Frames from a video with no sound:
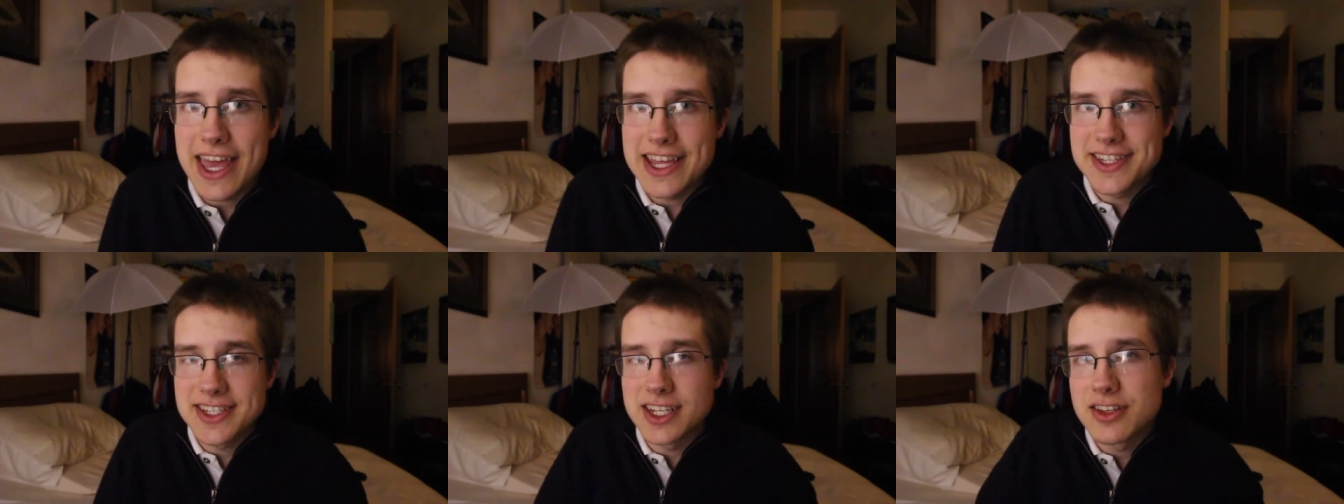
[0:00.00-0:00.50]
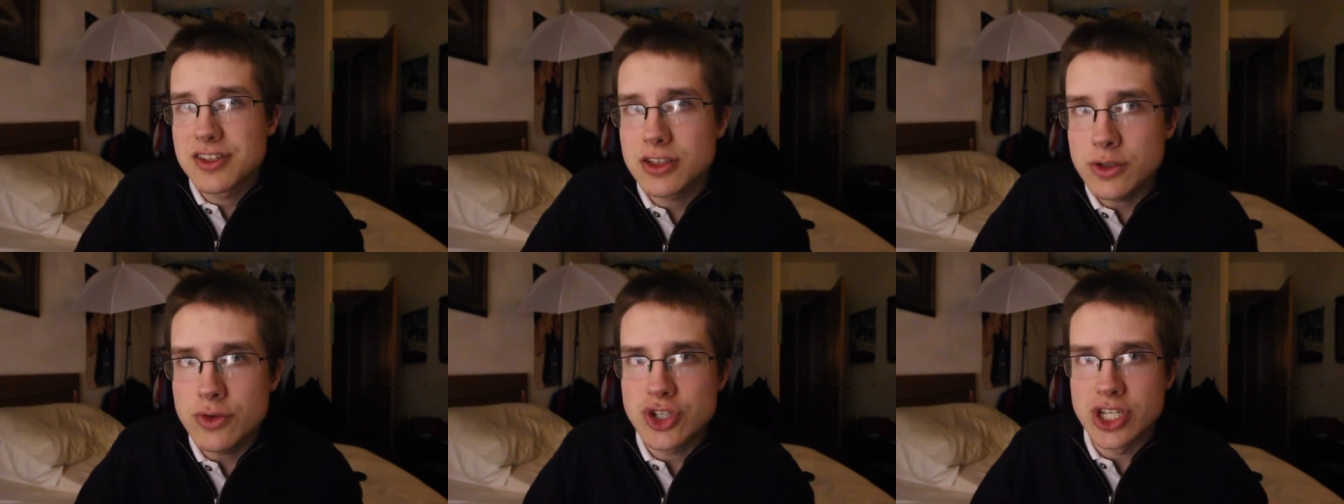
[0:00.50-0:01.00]
it's an
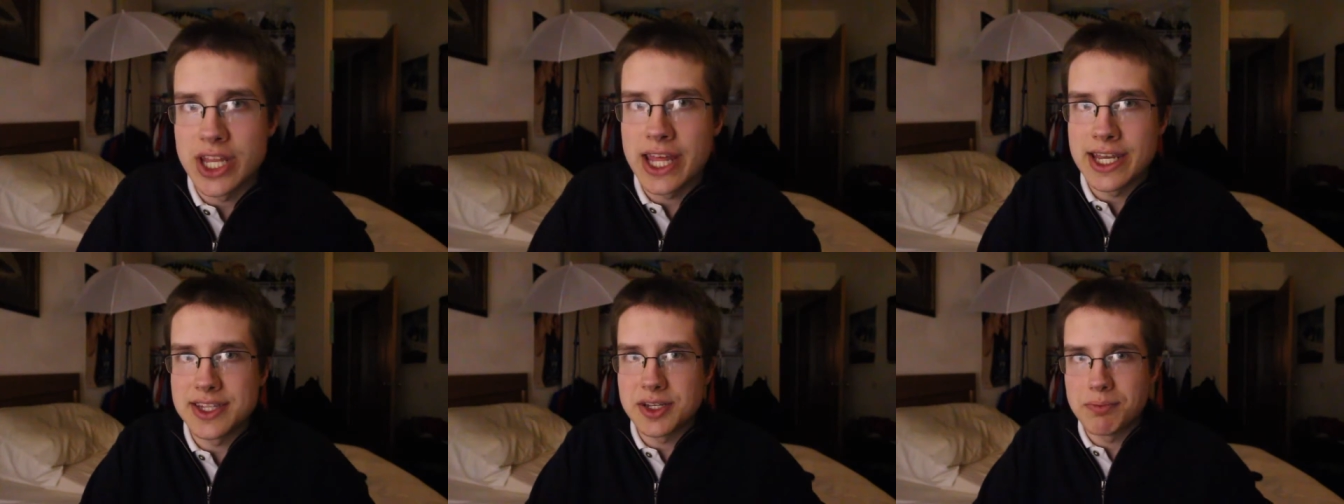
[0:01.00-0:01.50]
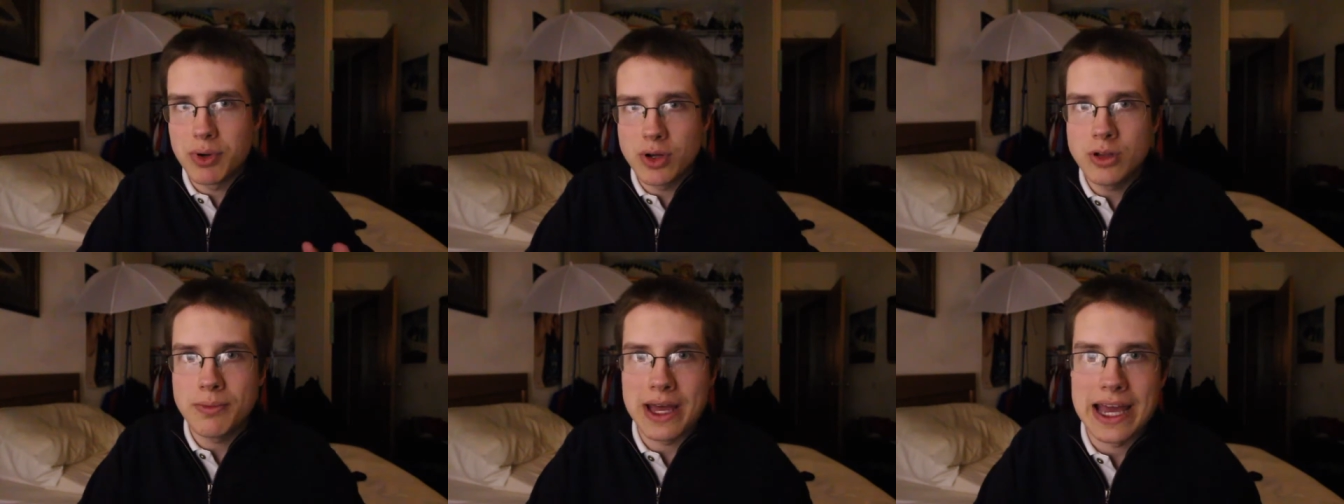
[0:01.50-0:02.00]
exclusion and it's a
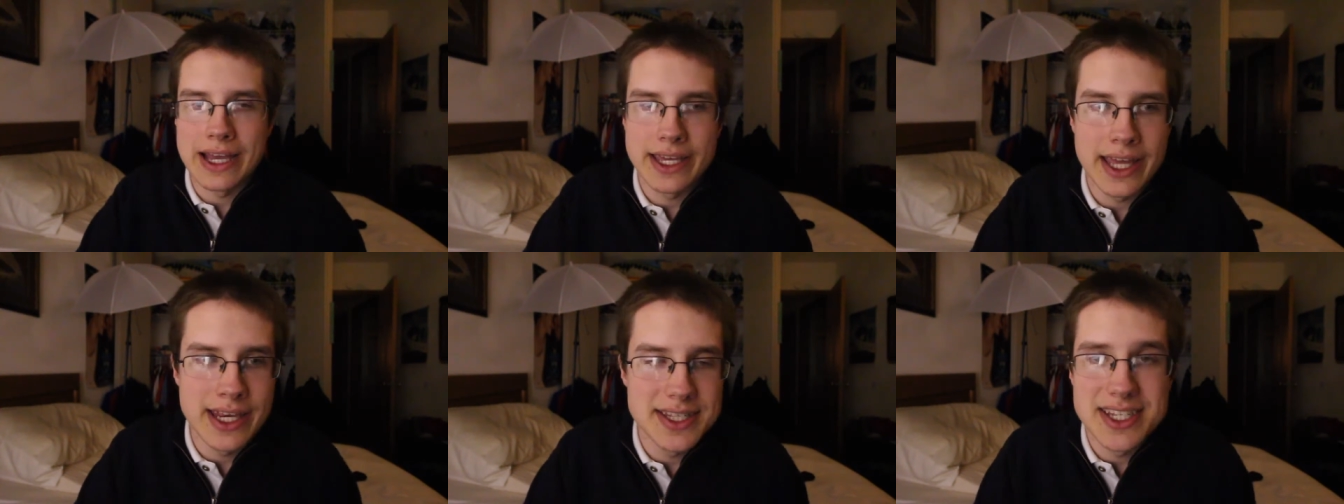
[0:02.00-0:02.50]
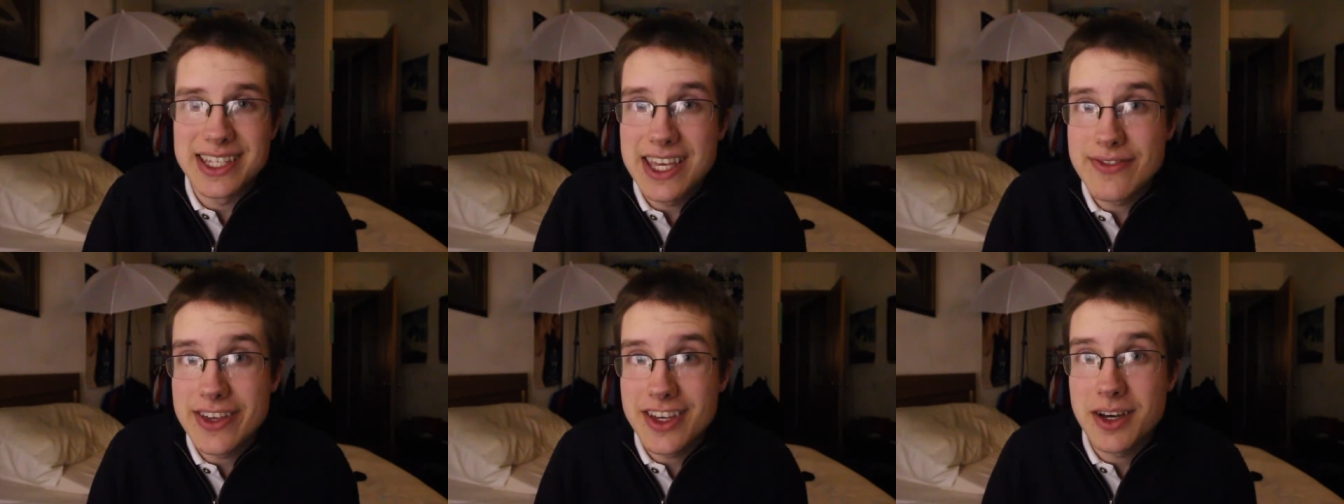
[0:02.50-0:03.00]
pullback and it's a
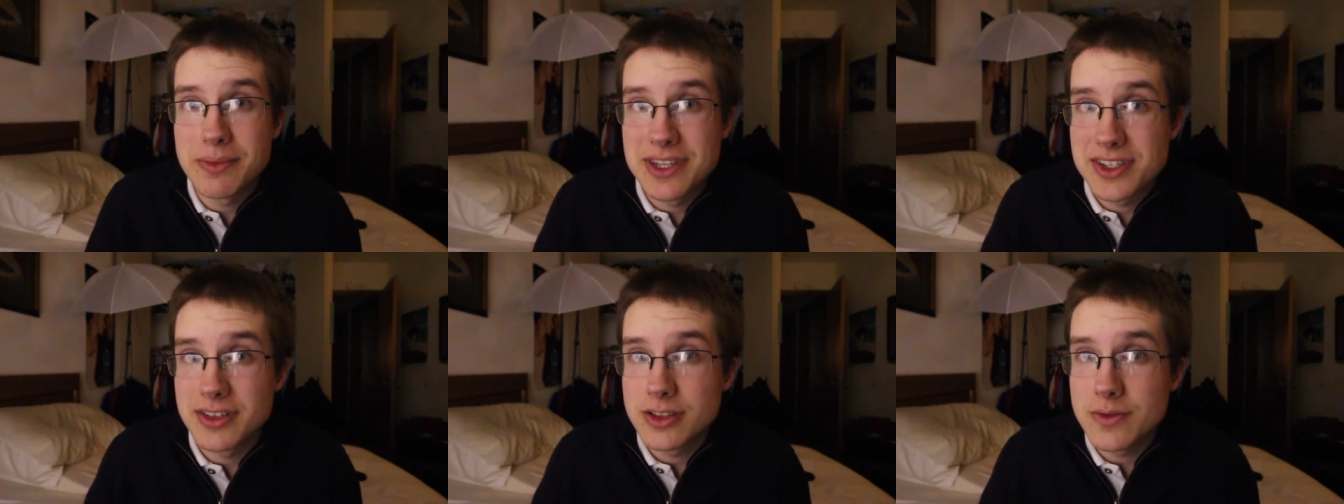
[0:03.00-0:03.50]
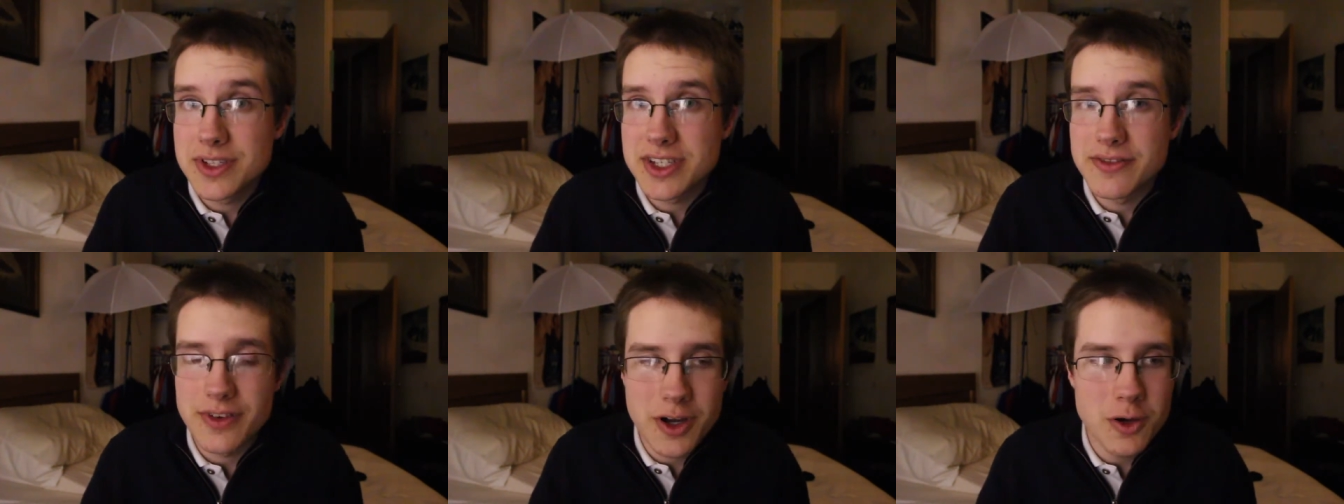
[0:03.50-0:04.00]
giving up, it's a
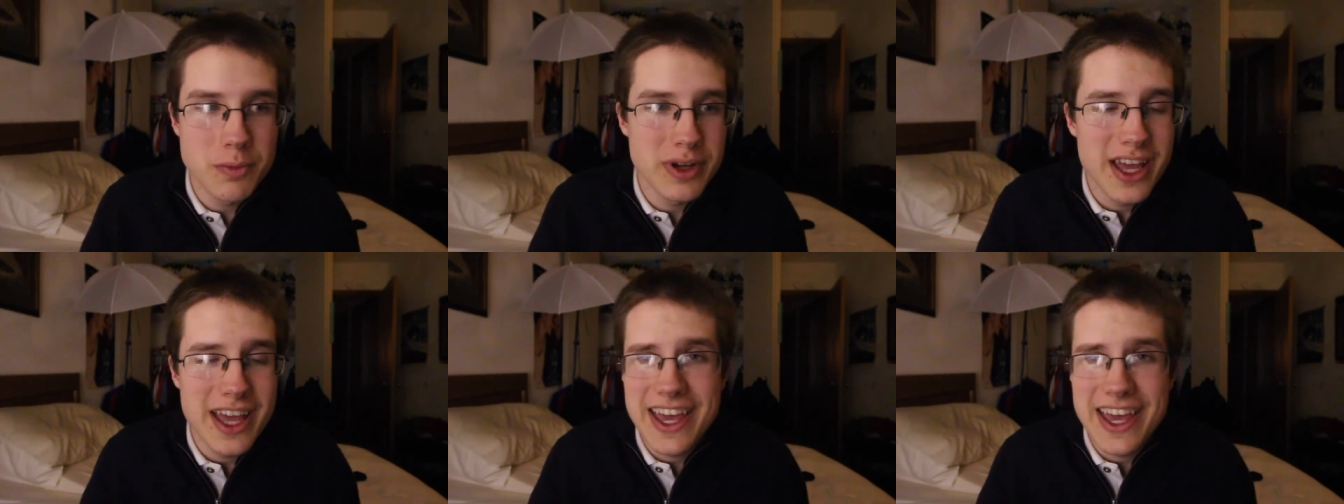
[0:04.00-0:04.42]
losing of hope.